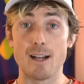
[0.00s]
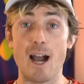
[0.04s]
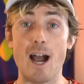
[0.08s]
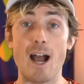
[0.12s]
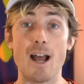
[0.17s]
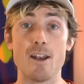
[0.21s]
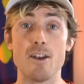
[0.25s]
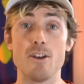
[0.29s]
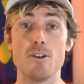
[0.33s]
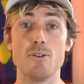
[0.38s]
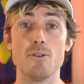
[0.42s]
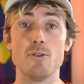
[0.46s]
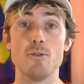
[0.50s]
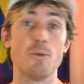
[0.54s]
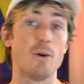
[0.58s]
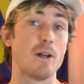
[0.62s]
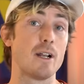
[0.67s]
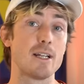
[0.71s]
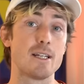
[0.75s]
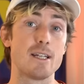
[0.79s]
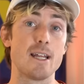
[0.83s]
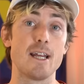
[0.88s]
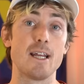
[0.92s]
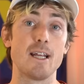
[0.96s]
I knew what
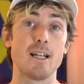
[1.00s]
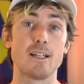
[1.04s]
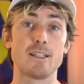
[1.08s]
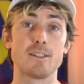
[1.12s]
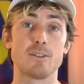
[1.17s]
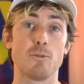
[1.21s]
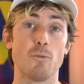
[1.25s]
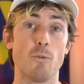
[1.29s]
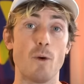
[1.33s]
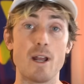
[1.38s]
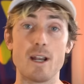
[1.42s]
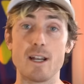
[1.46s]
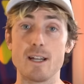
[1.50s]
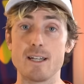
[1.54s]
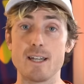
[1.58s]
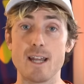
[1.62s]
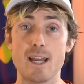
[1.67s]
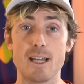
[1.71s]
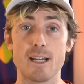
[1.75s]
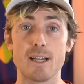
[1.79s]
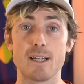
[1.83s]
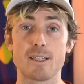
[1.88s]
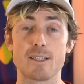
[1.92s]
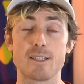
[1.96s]
it takes, when it
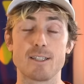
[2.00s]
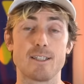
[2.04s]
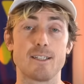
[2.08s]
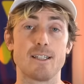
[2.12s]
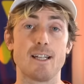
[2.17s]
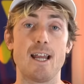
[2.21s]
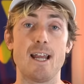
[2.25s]
takes,